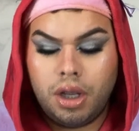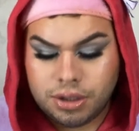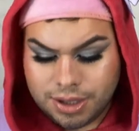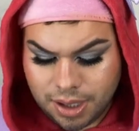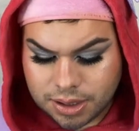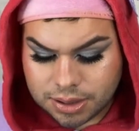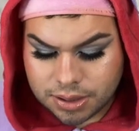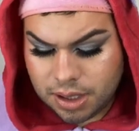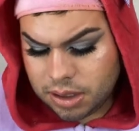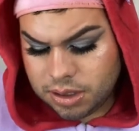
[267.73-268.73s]
It
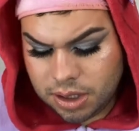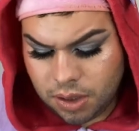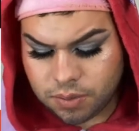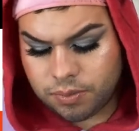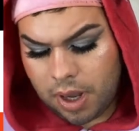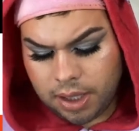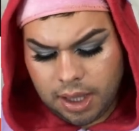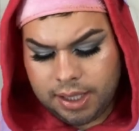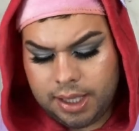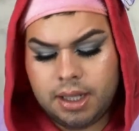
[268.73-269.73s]
does. It's cute. I
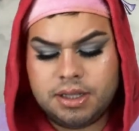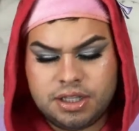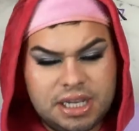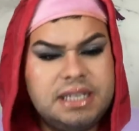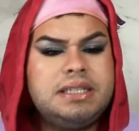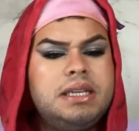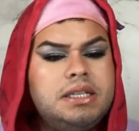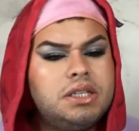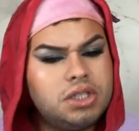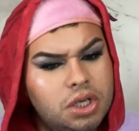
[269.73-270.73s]
like it. Day
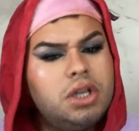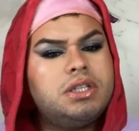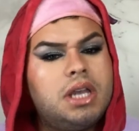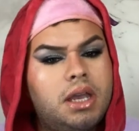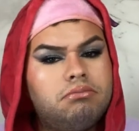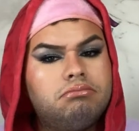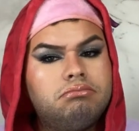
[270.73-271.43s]
6 is a good day.